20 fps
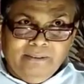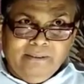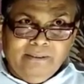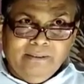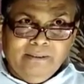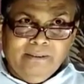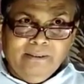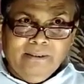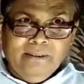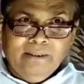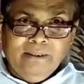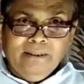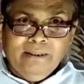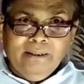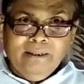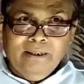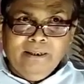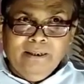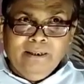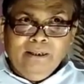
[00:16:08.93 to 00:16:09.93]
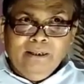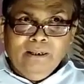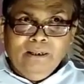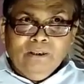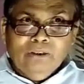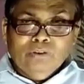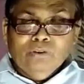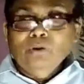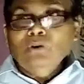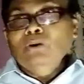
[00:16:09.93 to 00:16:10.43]
So, example
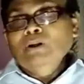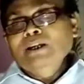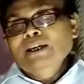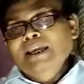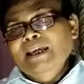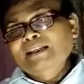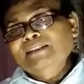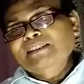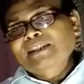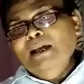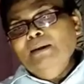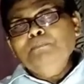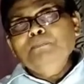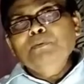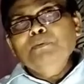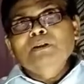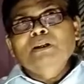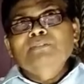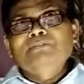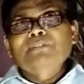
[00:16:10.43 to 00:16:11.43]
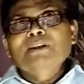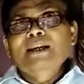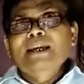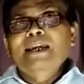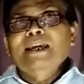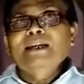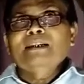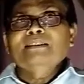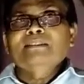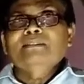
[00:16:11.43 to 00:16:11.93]
of extinct animals
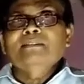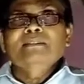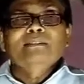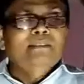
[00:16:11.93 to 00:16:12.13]
are